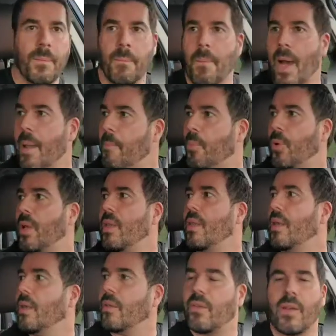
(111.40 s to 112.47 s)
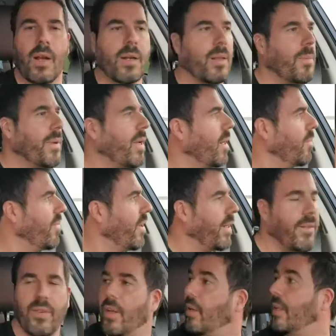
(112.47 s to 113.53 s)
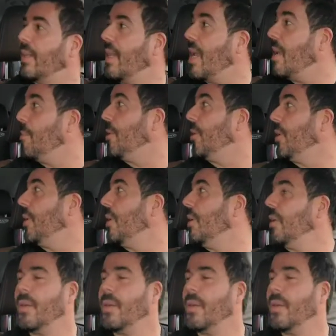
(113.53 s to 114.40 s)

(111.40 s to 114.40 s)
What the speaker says: my breathing started to become very, very labored,